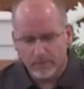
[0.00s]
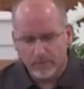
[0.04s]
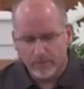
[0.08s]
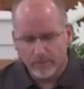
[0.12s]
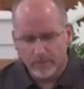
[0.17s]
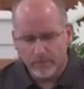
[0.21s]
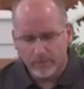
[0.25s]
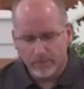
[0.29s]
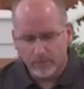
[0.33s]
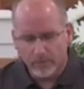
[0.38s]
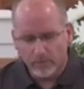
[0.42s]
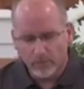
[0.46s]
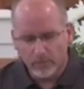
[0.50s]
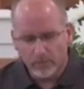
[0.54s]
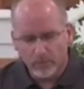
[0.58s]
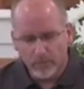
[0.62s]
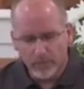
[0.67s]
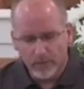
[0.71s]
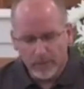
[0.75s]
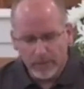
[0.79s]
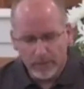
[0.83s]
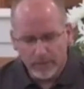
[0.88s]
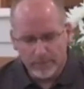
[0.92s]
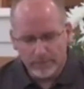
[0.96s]
Lord,
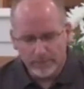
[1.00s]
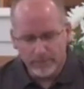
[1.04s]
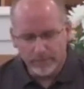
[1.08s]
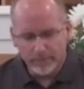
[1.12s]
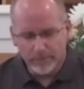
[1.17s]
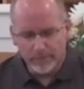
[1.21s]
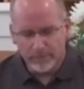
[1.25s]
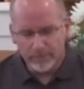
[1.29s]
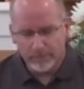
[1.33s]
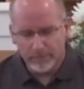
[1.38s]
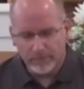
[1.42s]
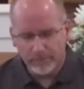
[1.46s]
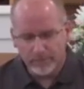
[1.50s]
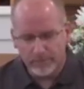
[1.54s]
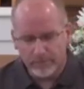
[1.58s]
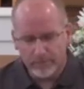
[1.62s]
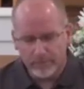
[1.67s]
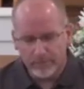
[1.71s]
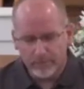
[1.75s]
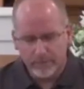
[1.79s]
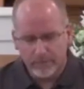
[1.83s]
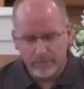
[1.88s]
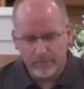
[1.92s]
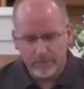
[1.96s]
we love you,
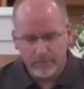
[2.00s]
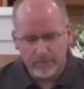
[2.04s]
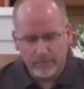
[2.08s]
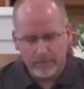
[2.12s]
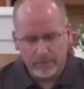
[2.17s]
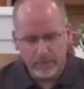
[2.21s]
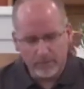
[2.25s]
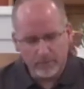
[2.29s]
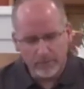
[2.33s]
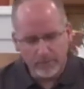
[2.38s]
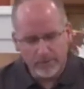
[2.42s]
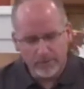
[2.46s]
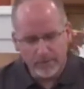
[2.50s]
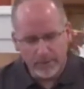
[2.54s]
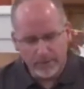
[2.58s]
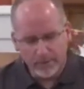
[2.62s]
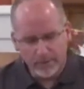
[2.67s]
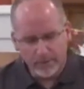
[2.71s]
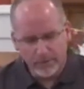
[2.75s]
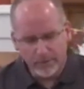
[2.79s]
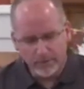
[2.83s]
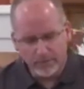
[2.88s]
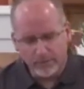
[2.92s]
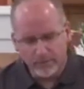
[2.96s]
and we
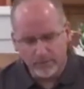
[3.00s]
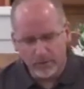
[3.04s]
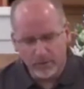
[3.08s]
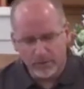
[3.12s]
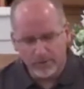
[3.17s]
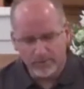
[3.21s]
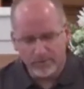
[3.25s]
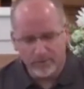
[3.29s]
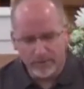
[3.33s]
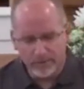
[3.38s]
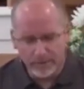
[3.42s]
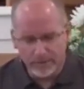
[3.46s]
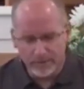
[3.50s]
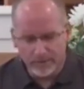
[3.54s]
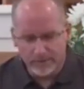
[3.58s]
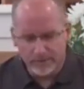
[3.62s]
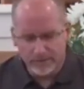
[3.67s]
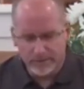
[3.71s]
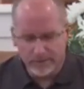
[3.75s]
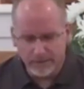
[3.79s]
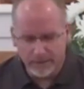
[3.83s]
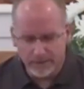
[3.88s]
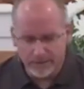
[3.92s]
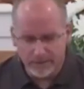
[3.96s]
thank you for loving us,
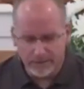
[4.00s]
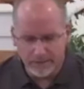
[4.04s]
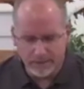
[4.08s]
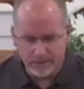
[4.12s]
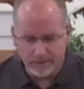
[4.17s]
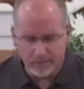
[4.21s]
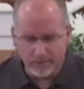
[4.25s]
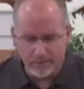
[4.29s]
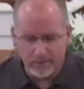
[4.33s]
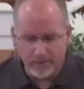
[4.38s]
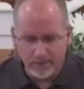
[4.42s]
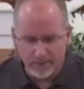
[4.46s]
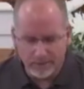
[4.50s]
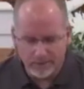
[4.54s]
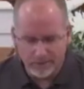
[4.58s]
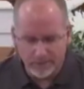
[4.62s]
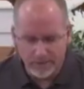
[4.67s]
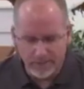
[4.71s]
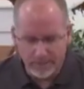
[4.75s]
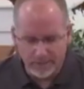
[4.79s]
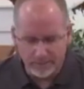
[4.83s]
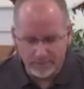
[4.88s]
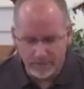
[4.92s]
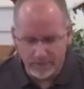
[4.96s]
and it's in Christ's
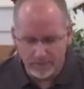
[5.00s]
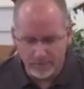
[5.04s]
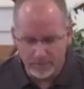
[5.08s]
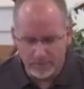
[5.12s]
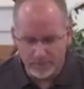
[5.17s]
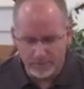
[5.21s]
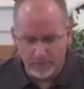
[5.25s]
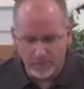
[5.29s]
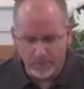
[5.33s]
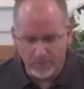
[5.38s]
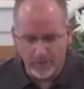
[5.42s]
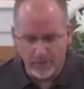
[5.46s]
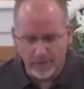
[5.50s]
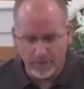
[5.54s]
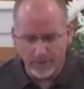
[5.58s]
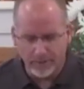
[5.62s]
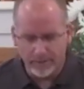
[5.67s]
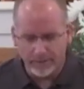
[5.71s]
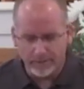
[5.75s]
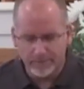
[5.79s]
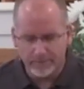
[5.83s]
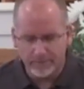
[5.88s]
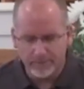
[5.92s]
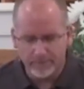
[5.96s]
name that we pray.
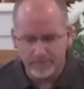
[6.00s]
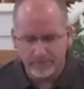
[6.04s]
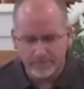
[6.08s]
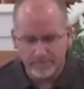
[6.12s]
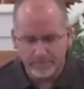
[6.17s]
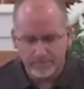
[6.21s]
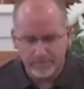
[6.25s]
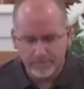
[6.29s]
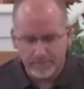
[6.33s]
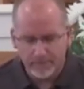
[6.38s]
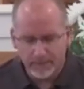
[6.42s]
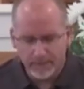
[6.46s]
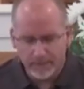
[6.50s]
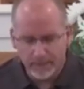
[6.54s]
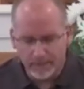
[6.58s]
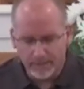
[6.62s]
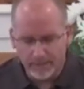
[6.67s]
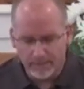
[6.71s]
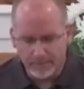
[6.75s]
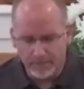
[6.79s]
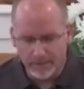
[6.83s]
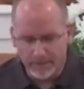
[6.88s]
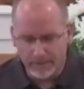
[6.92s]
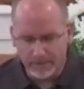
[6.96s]

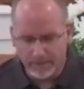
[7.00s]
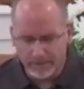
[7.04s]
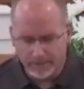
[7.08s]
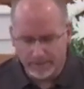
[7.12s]
Amen.